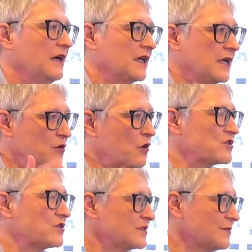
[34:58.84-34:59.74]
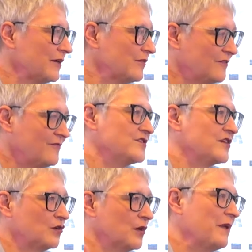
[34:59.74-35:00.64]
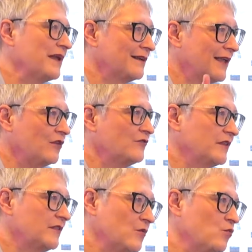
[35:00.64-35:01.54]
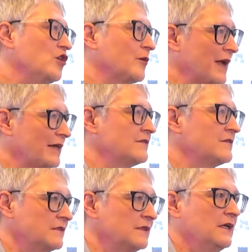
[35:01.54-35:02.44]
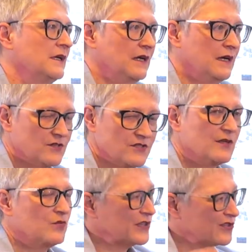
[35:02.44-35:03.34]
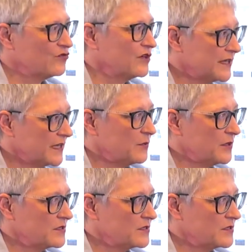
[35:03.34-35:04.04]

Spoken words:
key questions about their physical and mental health and their work patterns, so that we could really keep in